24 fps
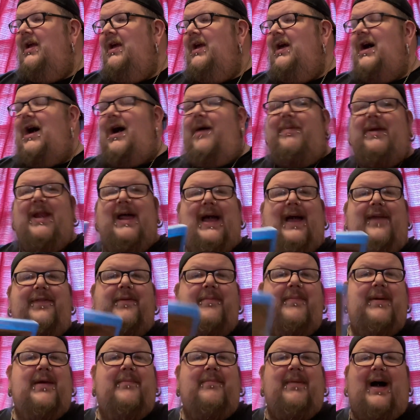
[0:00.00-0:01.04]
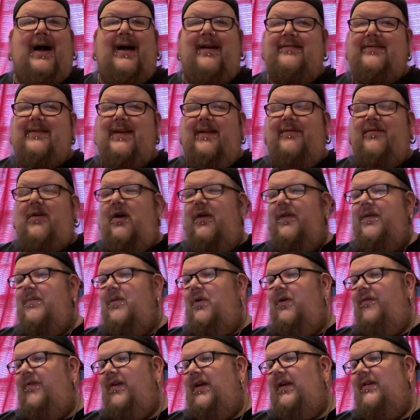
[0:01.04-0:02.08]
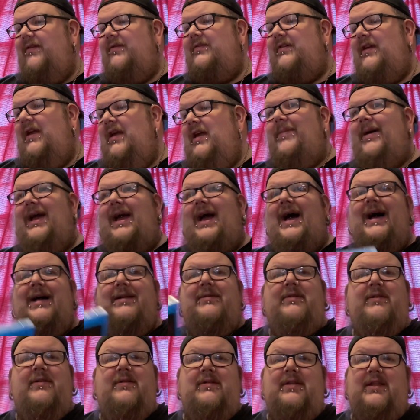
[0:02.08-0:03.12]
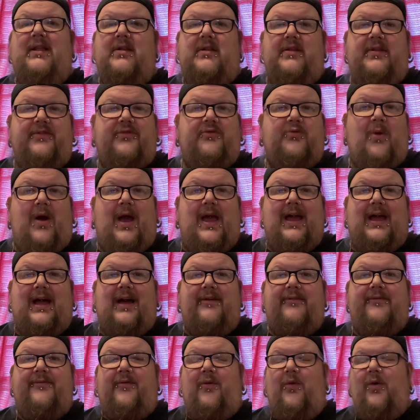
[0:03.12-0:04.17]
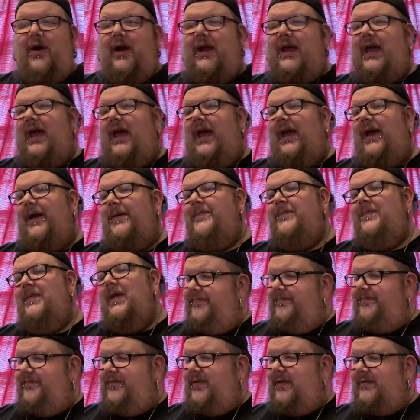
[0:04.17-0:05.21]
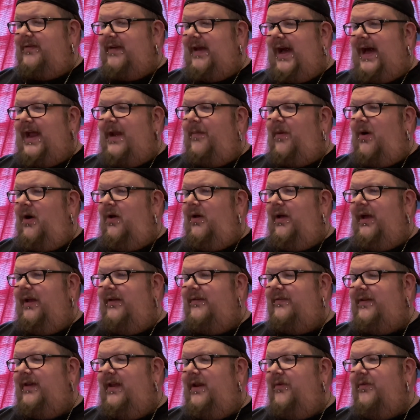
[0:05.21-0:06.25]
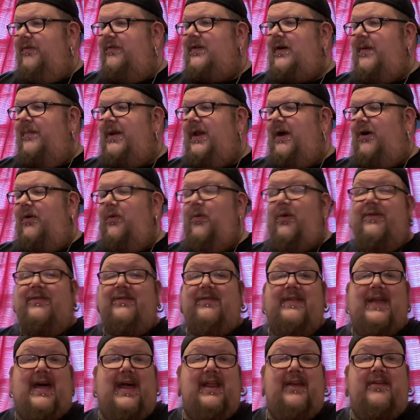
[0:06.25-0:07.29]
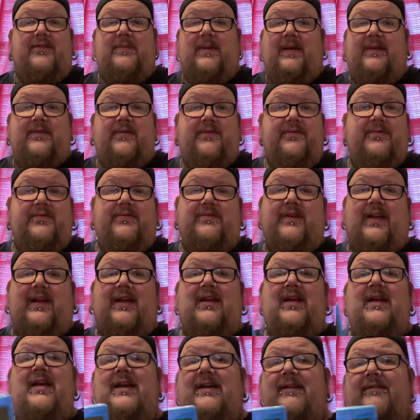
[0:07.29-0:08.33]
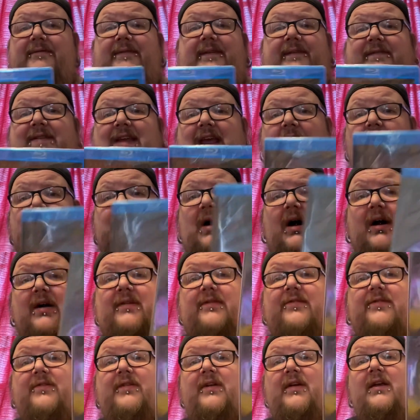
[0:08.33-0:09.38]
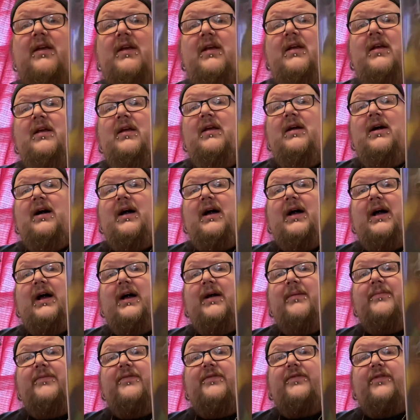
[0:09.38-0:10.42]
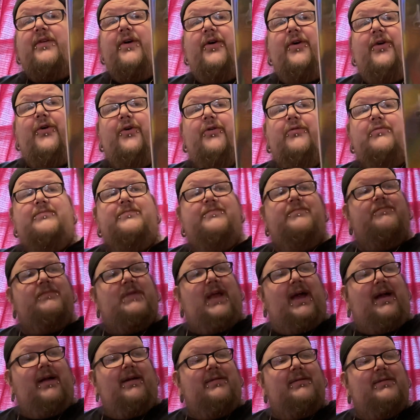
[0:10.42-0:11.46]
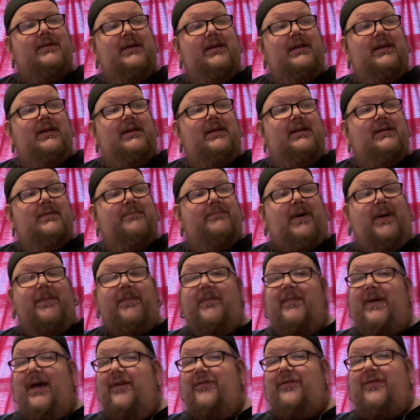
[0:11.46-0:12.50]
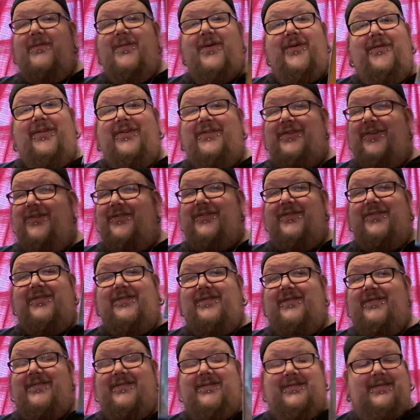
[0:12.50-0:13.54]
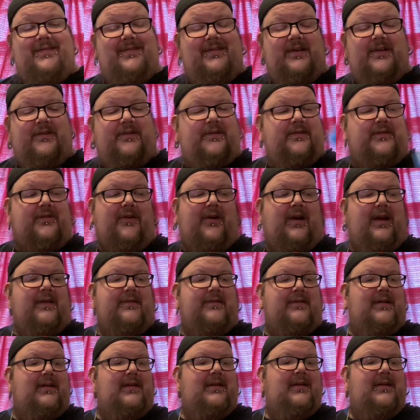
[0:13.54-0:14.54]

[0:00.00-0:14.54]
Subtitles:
But I got the big box set of all the movies. I got Littlest Reich on 4K. Since I got them all, I seen it was coming out. It wasn't that expensive. It was like $15. So yeah, Puppet Master movies are just crazy.